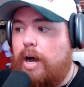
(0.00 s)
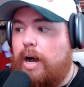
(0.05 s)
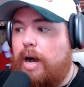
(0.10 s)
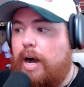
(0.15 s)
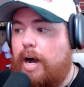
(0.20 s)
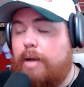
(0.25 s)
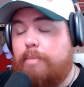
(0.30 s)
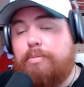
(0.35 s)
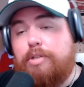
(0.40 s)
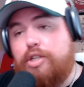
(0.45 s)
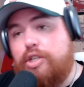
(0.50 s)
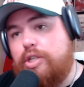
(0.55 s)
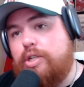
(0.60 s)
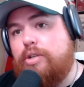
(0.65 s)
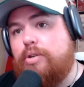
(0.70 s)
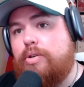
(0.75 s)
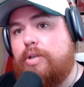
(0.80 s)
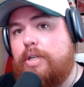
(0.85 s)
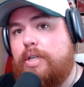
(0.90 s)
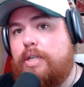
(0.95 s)
I'm
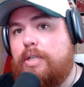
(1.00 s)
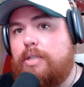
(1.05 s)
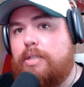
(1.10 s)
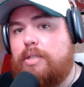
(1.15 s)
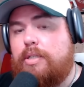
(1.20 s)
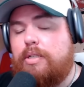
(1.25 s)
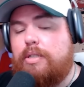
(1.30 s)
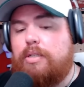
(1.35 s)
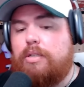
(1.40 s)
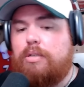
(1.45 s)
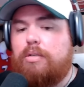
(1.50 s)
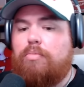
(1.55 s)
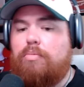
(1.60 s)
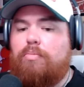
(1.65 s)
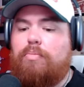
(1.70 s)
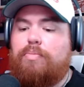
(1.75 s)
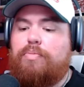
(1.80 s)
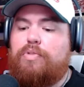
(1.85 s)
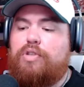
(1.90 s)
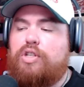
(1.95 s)
curious
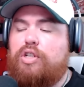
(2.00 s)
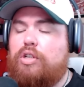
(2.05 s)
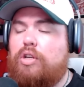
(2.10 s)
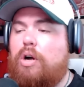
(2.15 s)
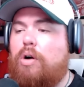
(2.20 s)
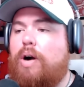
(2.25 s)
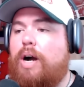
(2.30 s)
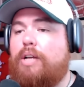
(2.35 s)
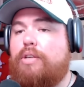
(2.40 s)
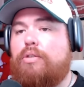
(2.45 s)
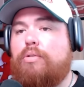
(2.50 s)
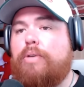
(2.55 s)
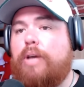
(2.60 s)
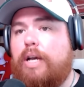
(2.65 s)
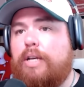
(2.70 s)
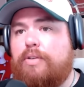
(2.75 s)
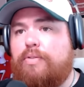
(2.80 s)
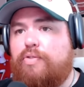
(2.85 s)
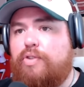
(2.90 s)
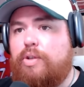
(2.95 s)
to know how you
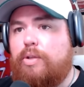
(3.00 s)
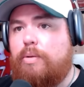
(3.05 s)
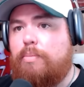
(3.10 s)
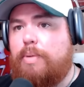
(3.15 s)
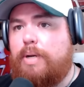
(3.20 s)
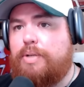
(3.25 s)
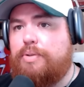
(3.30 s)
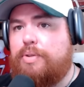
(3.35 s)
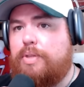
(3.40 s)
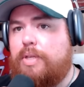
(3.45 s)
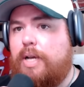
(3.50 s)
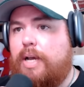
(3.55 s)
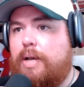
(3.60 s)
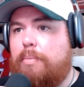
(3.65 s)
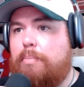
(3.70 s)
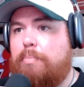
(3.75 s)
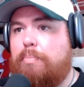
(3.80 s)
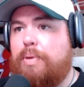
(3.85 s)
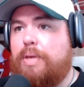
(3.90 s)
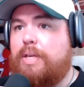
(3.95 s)
guys feel about that,
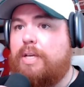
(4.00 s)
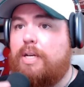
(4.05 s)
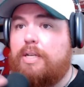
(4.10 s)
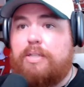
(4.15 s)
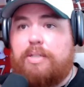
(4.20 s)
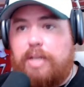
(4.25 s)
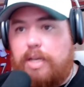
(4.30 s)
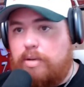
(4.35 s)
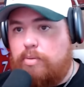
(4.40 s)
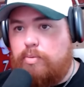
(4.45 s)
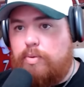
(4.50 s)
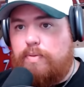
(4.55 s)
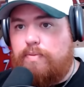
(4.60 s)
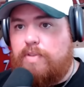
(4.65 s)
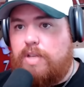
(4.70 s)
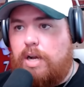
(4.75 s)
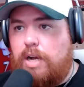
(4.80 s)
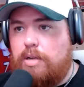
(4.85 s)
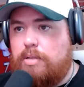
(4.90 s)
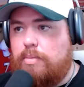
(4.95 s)
because like we've
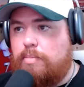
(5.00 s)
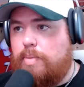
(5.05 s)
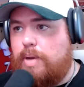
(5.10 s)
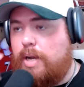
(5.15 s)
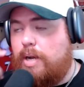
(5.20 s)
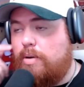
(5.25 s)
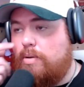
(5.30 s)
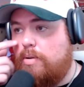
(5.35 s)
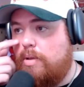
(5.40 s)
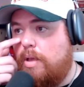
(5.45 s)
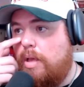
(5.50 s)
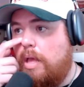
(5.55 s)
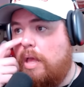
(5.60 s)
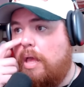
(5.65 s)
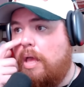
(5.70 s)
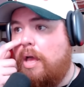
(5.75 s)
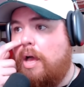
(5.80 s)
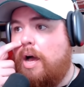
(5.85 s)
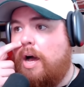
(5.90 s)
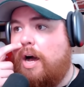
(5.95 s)
talked about,
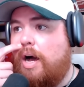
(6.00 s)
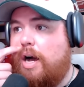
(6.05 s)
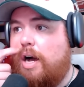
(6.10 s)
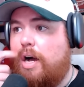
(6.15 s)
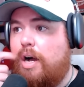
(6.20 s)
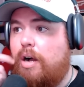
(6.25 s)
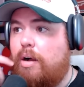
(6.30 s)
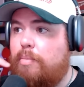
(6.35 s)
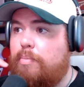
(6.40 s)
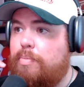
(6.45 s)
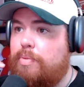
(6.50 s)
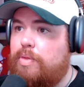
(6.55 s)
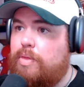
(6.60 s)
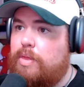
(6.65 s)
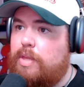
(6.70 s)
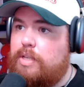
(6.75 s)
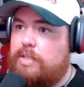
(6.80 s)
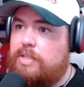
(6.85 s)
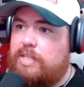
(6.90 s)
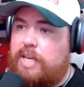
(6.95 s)

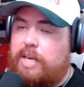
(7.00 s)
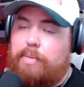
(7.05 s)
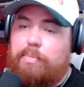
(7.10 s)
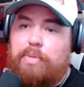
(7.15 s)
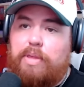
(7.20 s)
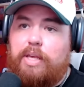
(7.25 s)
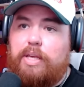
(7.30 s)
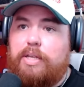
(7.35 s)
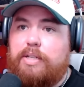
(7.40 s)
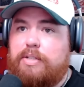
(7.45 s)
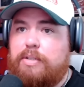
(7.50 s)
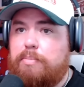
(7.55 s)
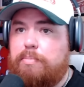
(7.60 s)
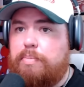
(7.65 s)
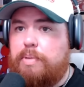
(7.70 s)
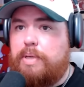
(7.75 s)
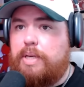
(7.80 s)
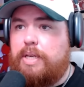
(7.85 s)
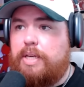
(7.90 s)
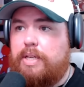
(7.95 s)
the same thing isn't
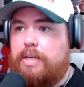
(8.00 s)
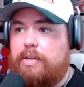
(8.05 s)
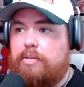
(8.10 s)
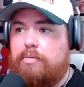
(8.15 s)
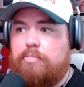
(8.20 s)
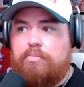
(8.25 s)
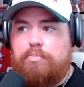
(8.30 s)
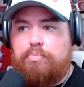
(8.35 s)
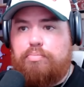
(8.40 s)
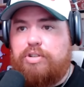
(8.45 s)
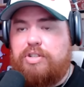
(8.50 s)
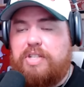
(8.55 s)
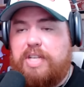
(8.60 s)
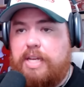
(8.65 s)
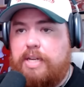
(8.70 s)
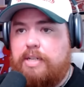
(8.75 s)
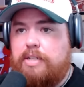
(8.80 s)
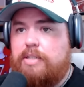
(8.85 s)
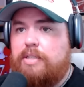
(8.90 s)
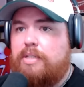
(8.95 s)
being
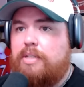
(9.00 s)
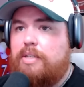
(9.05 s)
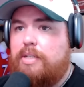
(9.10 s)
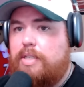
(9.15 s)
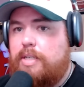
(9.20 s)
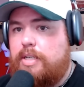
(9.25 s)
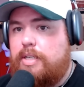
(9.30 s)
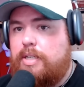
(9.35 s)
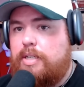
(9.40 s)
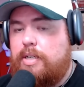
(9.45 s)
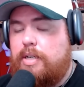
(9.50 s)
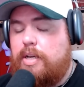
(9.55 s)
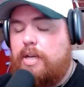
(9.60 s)
presented to